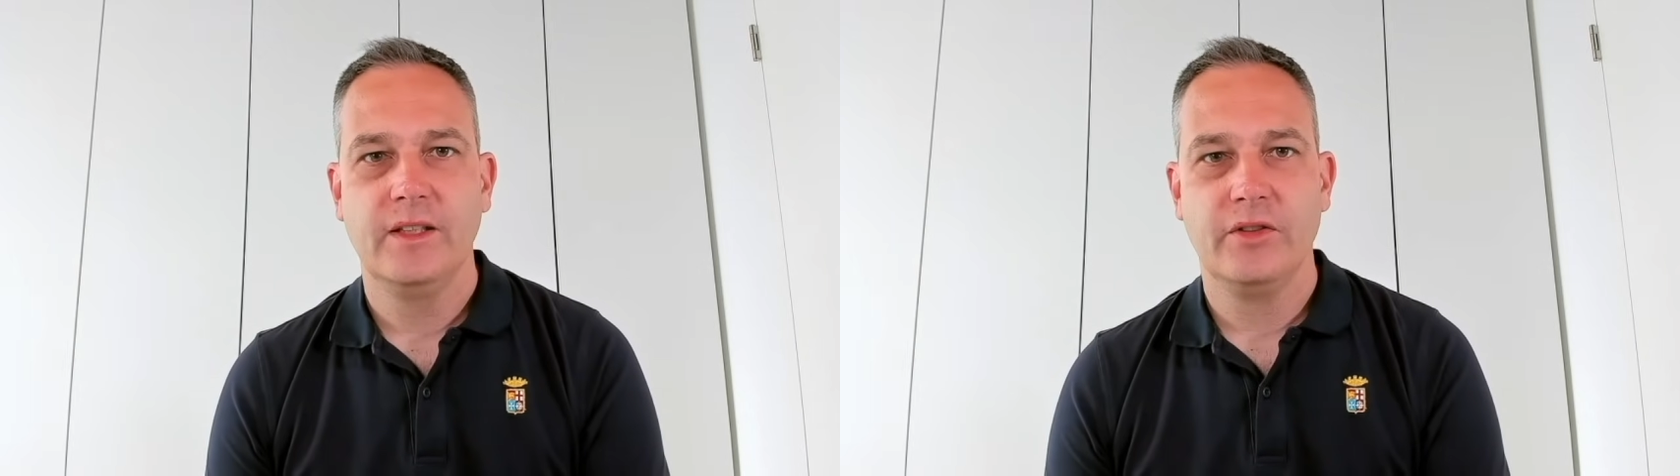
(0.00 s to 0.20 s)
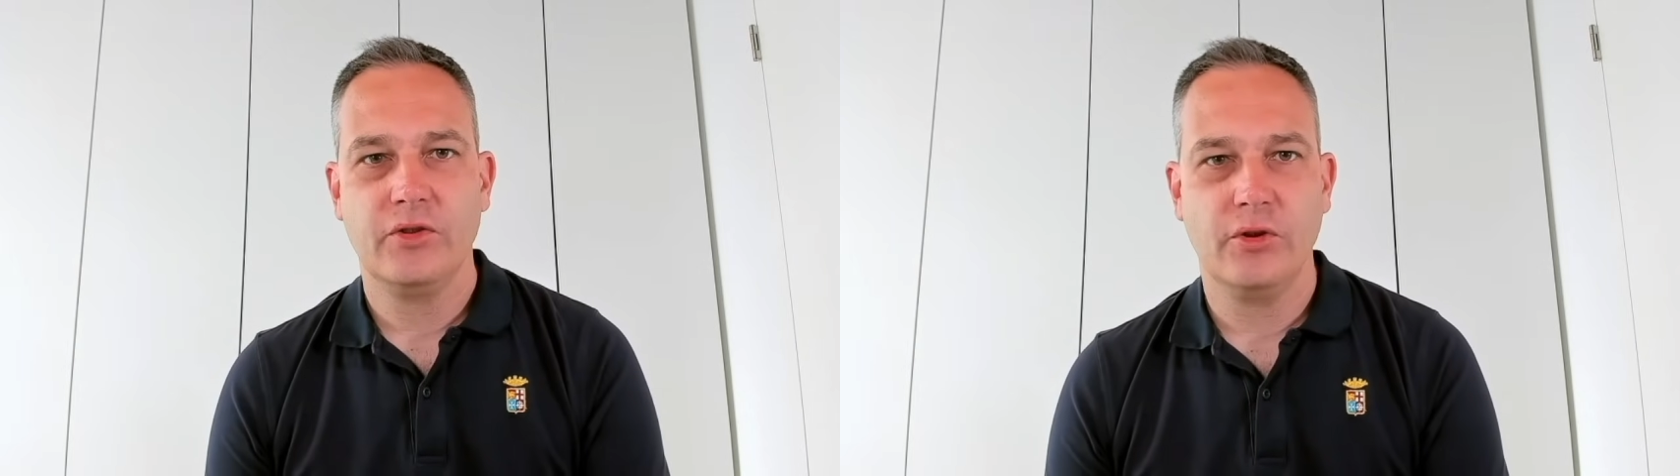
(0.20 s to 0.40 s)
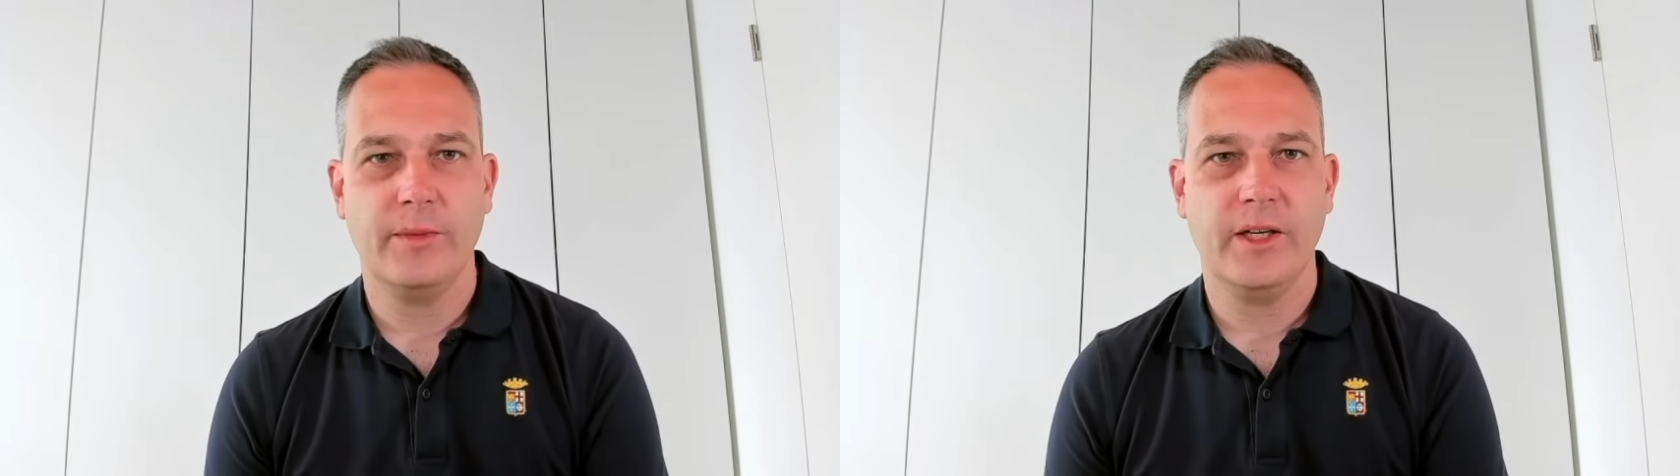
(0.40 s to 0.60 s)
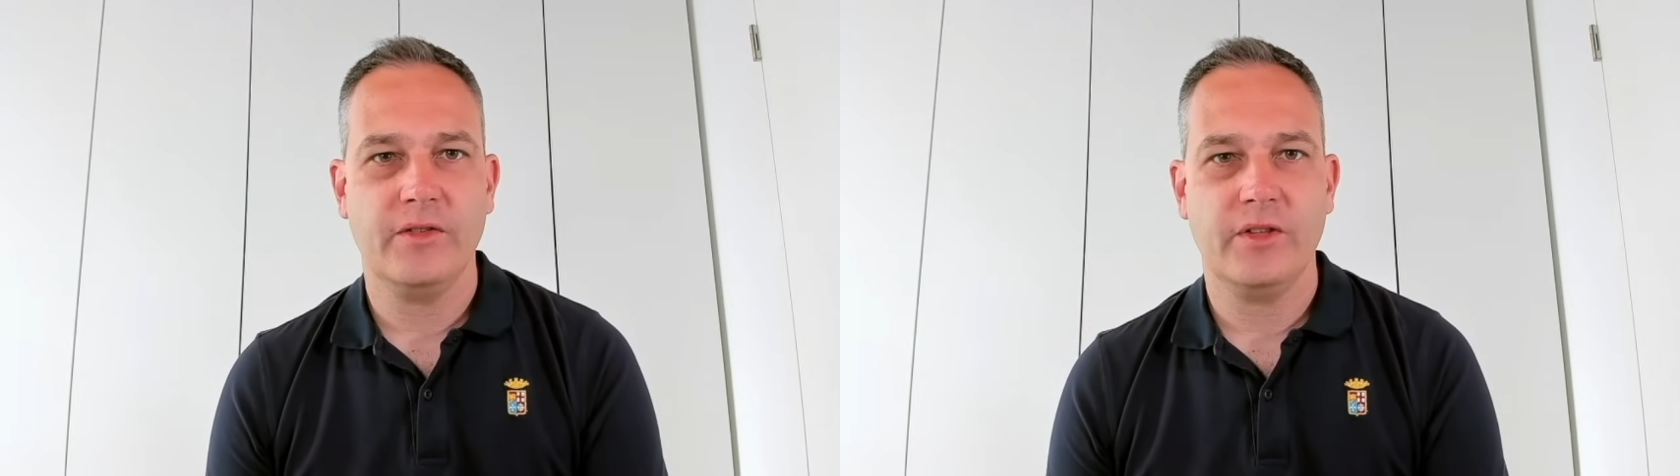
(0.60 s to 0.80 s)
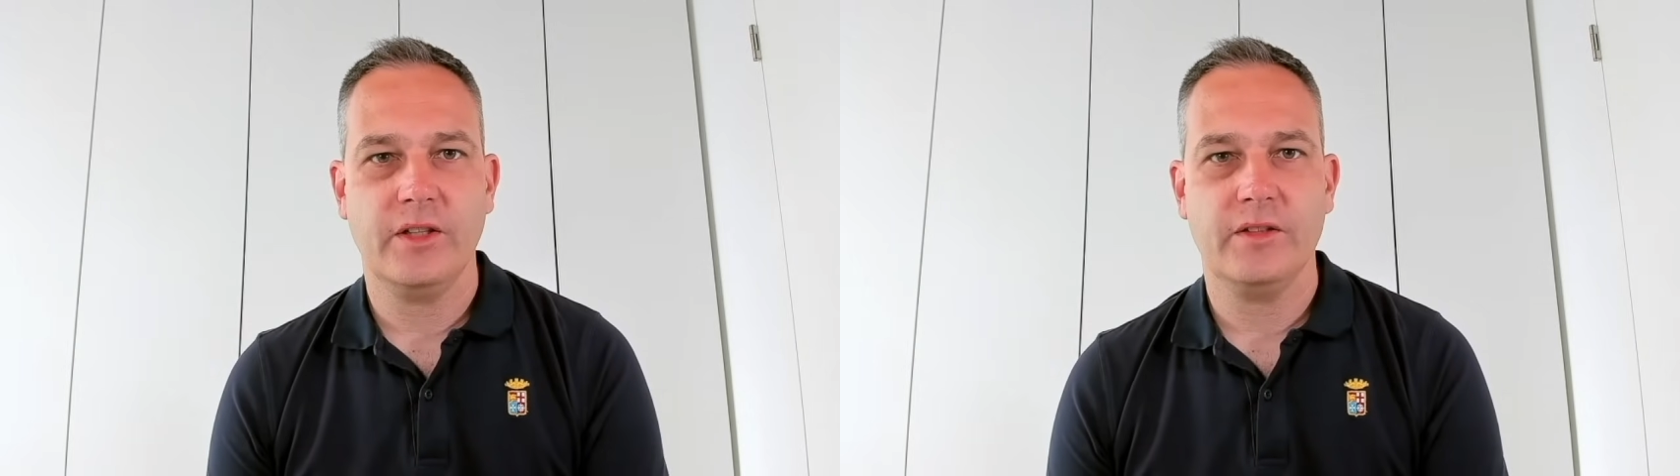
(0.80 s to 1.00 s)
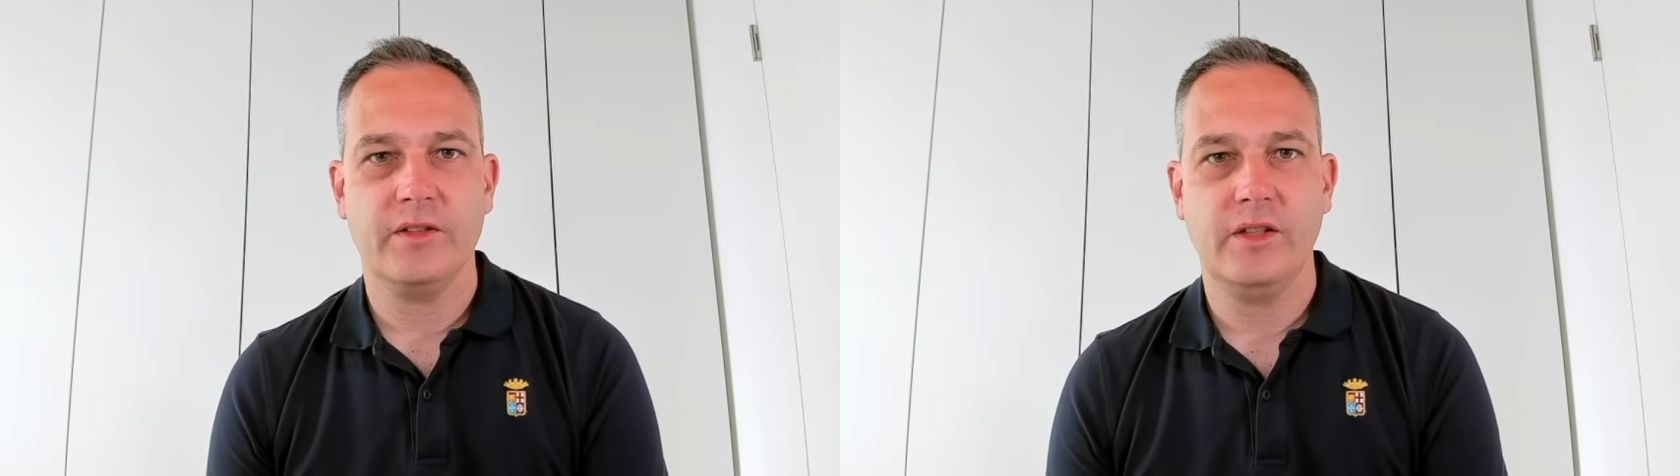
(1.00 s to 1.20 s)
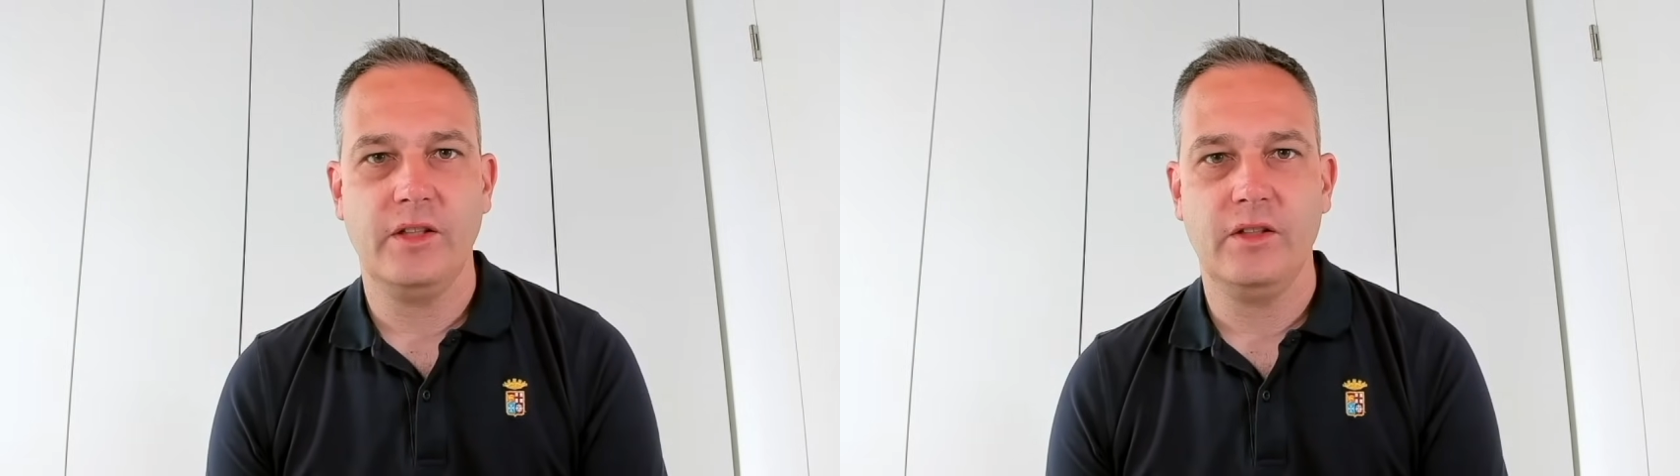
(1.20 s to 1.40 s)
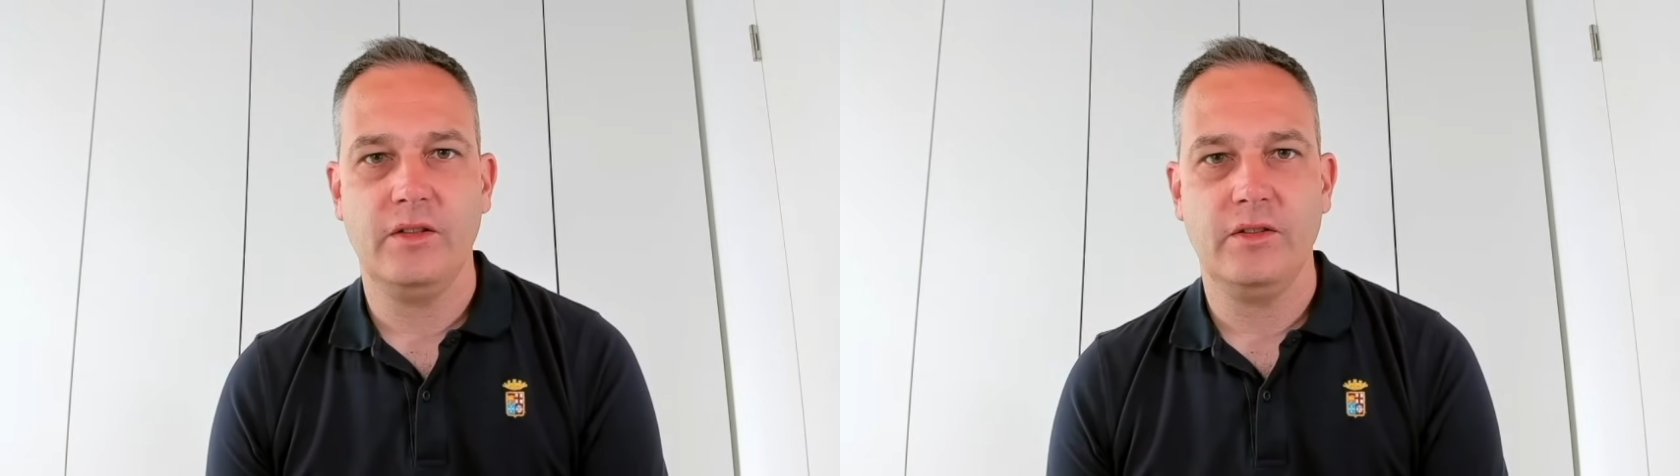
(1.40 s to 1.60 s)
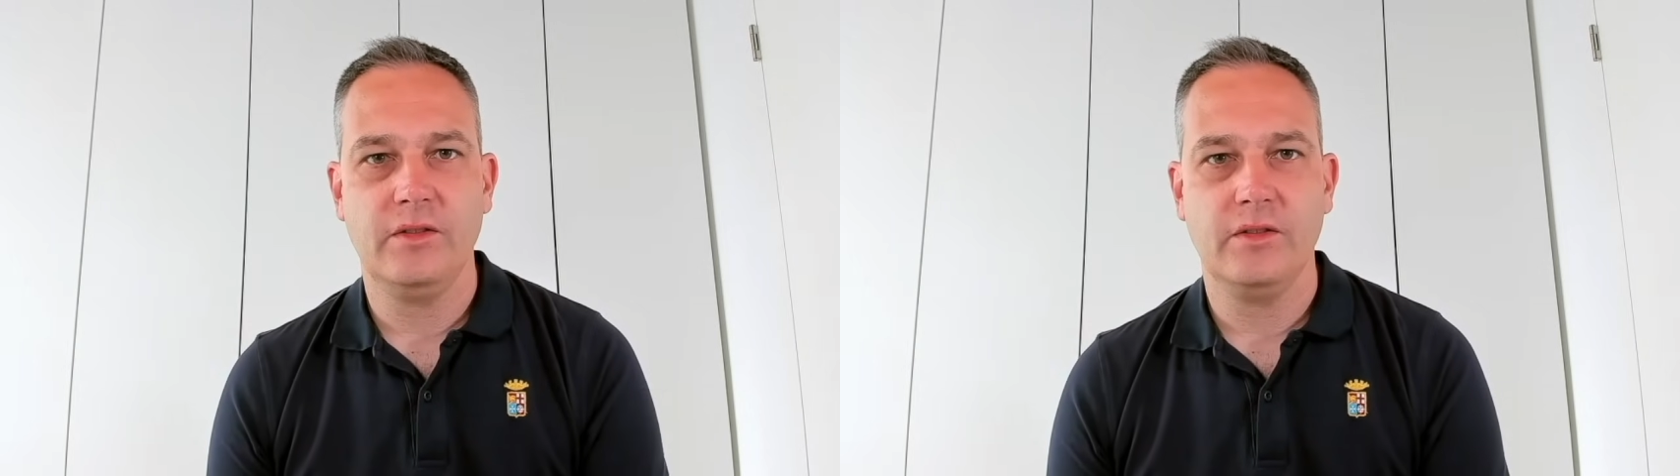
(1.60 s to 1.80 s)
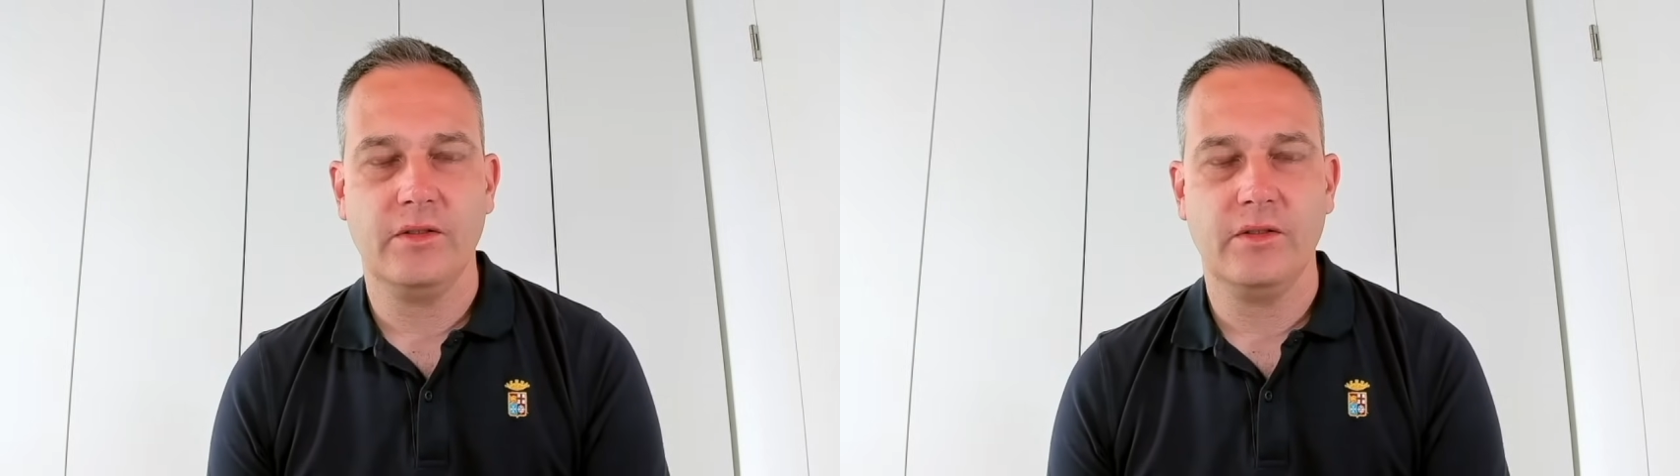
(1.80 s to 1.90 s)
determined that the